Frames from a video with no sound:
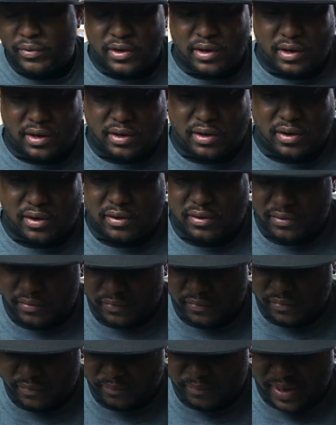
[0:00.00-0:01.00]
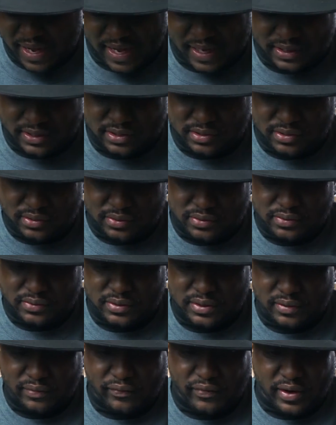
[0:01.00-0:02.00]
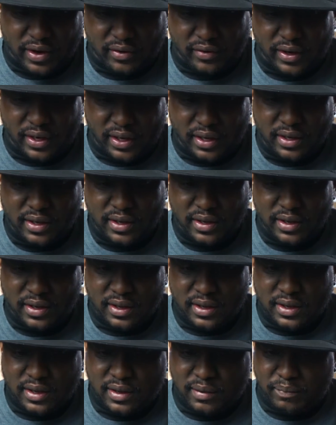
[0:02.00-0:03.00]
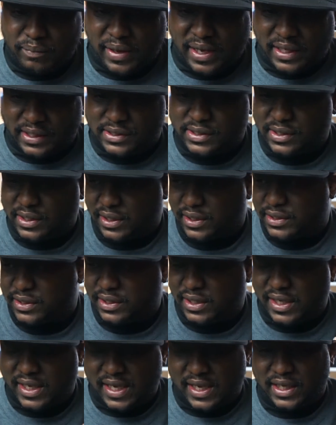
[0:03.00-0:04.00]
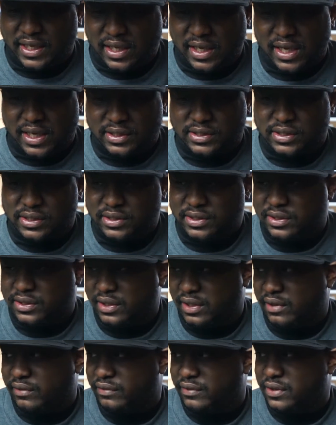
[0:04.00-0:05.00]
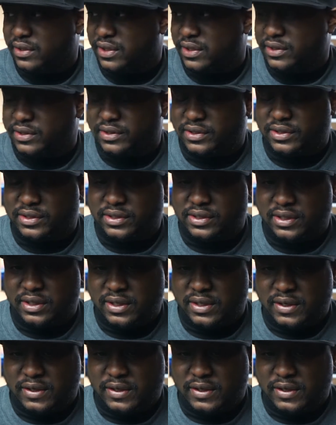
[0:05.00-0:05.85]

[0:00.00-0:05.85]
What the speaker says: we're gonna go back to the very basics and essence of this